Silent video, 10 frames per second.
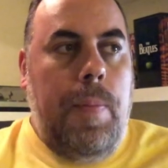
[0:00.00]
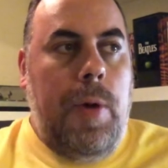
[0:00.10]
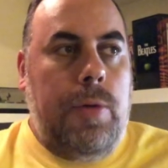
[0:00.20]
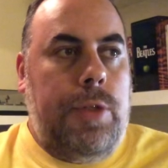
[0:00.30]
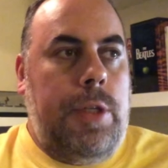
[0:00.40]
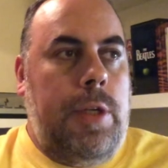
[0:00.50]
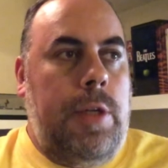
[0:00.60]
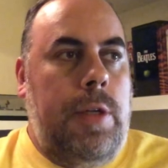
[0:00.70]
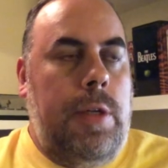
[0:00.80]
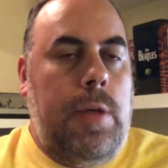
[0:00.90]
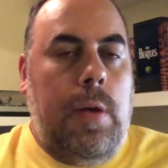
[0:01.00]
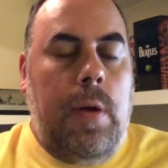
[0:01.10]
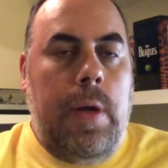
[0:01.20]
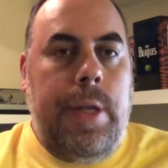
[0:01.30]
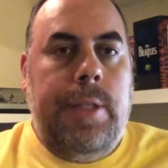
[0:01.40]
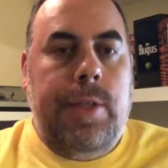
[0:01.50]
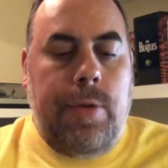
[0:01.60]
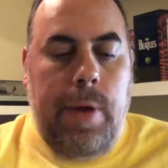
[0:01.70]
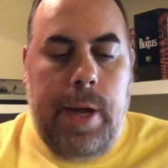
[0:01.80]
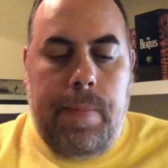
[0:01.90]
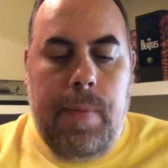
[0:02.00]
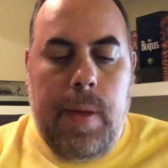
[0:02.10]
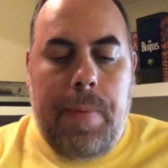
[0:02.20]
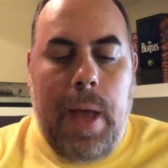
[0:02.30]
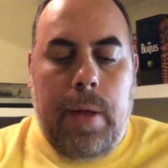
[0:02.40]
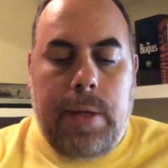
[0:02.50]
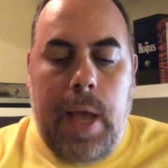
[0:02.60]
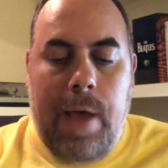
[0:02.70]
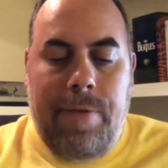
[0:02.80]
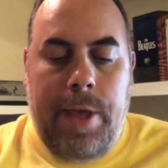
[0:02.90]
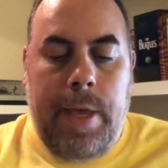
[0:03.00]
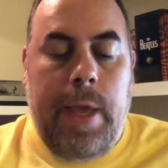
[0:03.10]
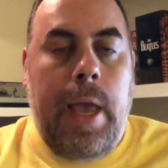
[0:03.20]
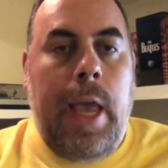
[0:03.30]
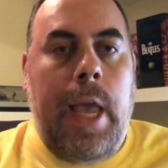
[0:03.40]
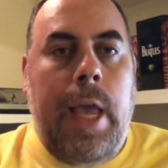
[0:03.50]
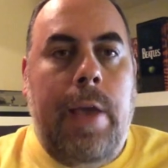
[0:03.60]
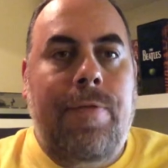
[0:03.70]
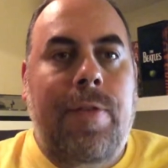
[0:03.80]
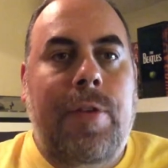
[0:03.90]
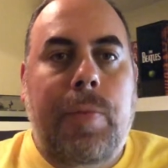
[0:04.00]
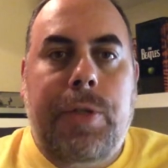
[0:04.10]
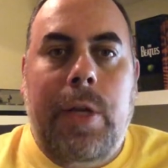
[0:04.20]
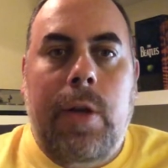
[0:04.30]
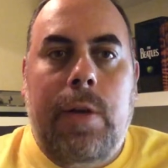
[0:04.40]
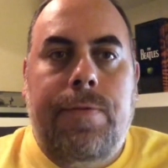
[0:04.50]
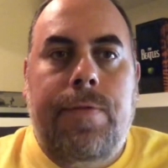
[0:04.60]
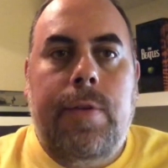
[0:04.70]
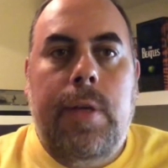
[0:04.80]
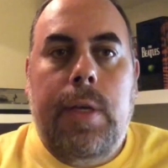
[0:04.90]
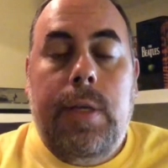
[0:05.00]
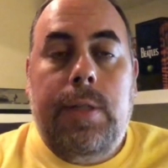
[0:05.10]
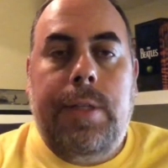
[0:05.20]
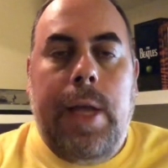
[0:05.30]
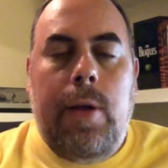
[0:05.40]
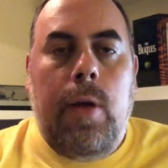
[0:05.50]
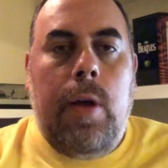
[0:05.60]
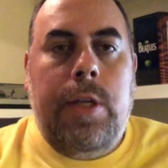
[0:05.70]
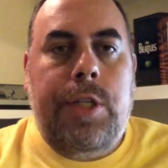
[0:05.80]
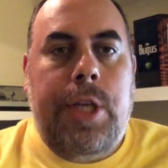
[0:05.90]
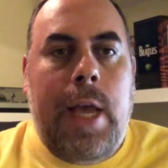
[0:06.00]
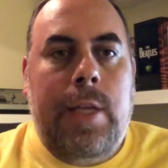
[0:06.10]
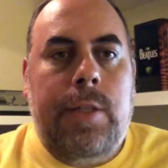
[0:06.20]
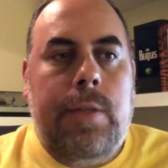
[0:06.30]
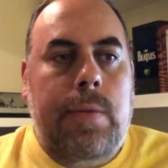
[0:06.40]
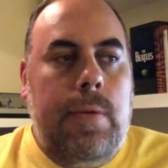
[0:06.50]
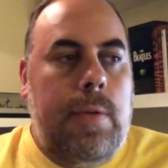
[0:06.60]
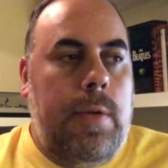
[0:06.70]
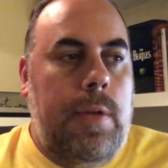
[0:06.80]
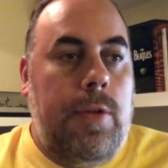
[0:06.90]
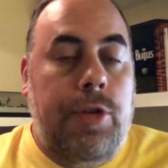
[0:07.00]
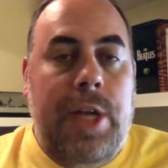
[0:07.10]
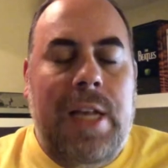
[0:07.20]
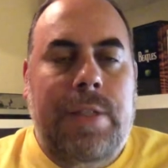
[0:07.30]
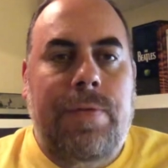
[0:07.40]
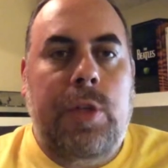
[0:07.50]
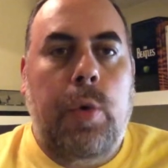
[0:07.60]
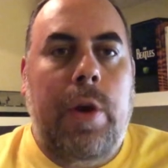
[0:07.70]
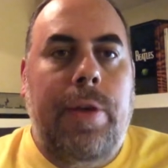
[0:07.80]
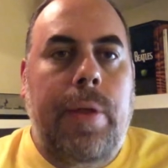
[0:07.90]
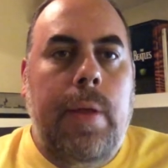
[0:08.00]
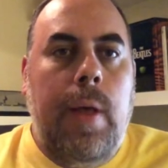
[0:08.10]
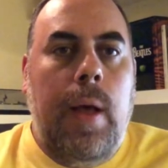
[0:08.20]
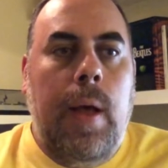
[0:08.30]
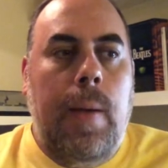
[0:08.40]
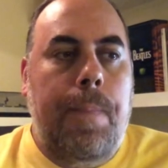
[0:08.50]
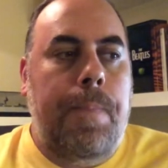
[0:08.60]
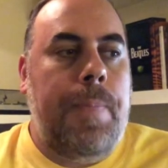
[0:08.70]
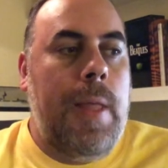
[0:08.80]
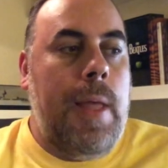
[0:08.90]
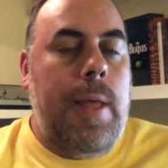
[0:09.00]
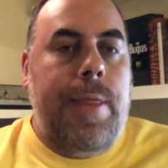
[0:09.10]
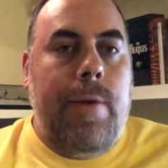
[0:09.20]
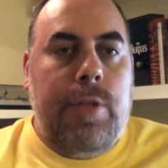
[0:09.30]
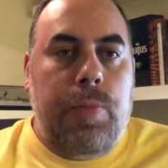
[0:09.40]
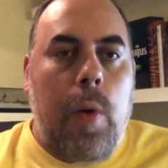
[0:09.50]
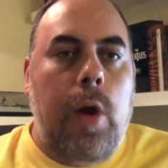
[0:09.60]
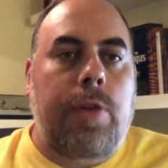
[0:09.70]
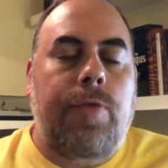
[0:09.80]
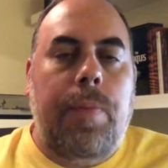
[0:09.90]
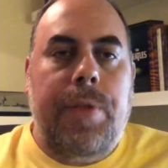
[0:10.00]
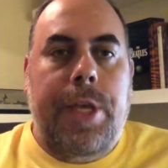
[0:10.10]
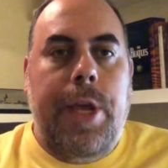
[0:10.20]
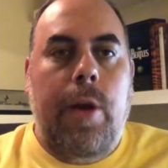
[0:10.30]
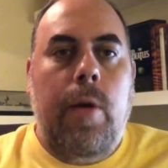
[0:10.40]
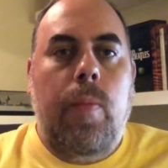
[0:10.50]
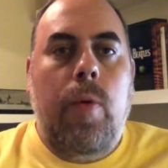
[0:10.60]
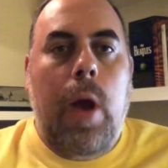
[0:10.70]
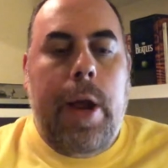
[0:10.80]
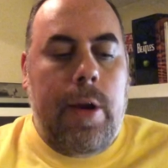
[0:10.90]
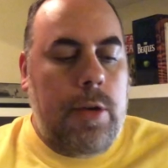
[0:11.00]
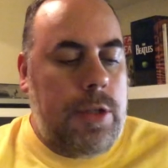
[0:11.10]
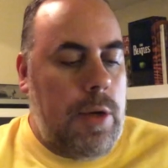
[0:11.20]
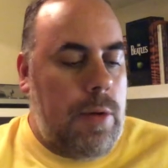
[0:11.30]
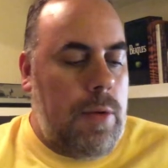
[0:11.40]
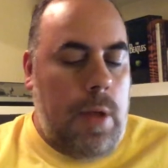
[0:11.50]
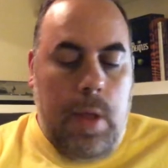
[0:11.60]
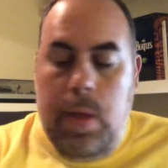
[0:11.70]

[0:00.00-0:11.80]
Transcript: posted on Instagram about having a 50% off sale on jazz, their jazz inventory that was marked from the year prior. So